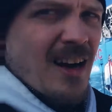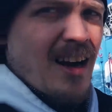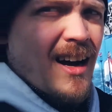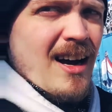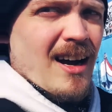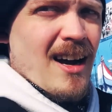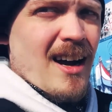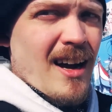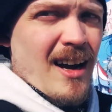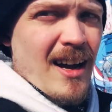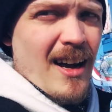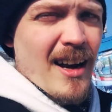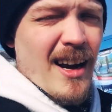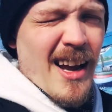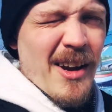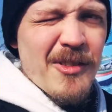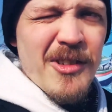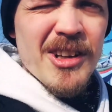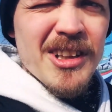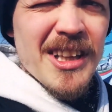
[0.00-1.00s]
Uh,
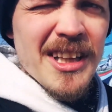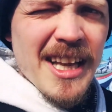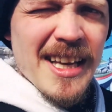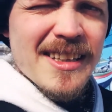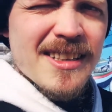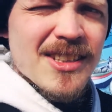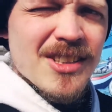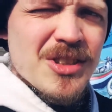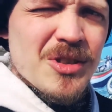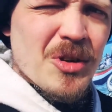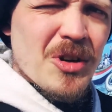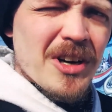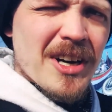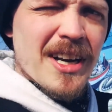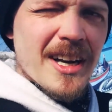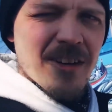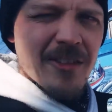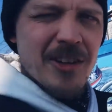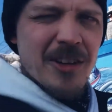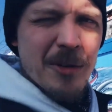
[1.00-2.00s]
and I really liked his
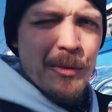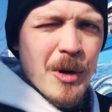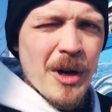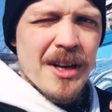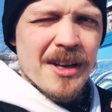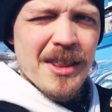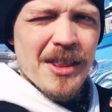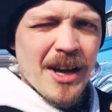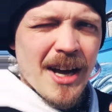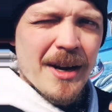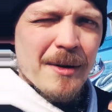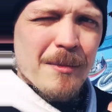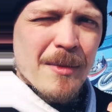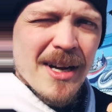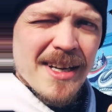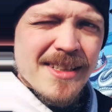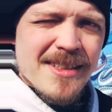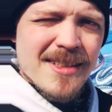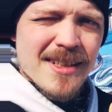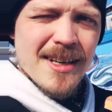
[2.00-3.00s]
story, and I really want, thought
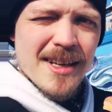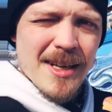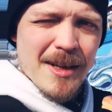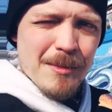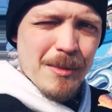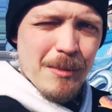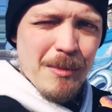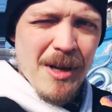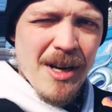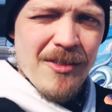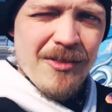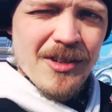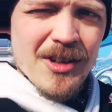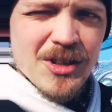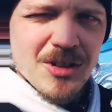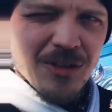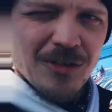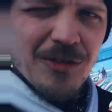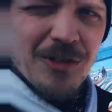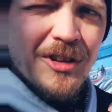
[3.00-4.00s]
it might uh, be
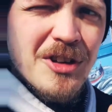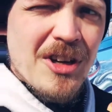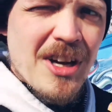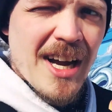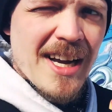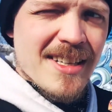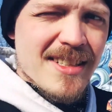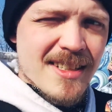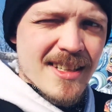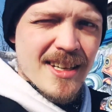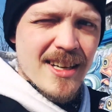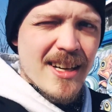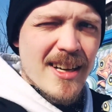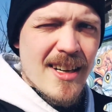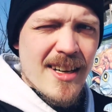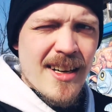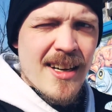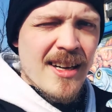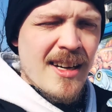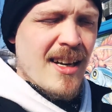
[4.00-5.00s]
beneficial for you guys to
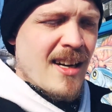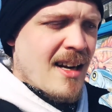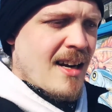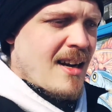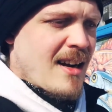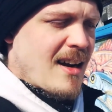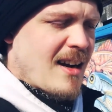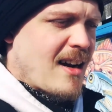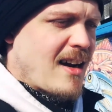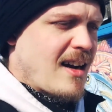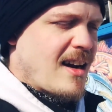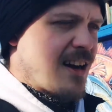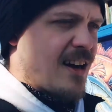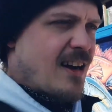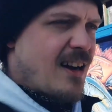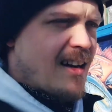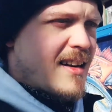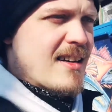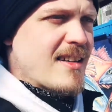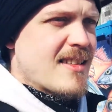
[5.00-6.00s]
hear,
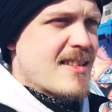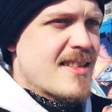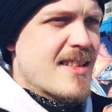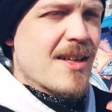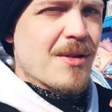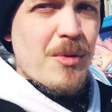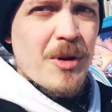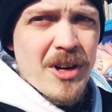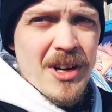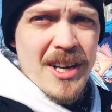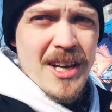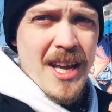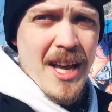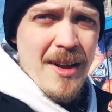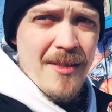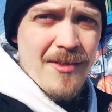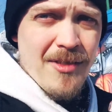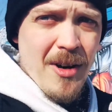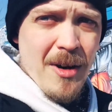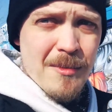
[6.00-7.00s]
uh, to see where he
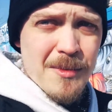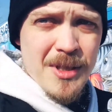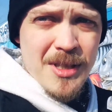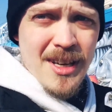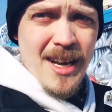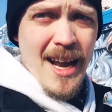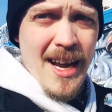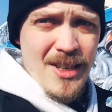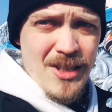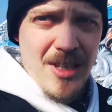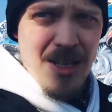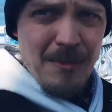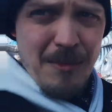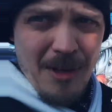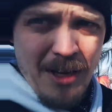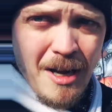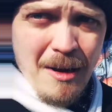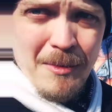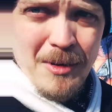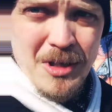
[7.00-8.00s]
came from to
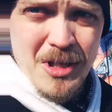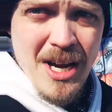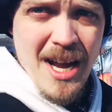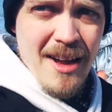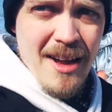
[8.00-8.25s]
actually become a